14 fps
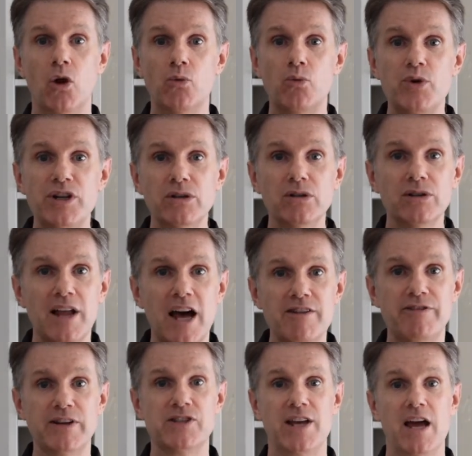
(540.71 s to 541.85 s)
Real
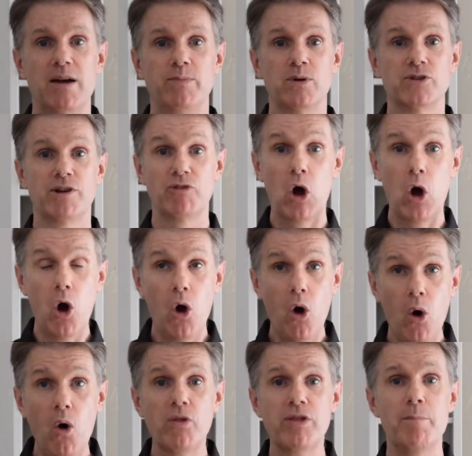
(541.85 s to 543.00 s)
life examples of
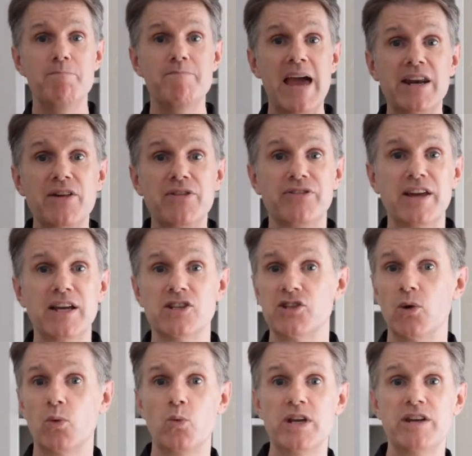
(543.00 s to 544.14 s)
all the many things
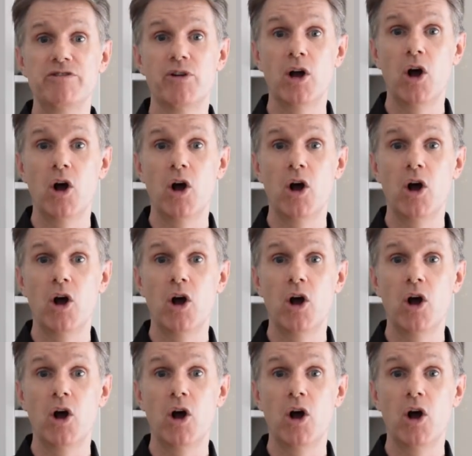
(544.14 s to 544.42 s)
that we've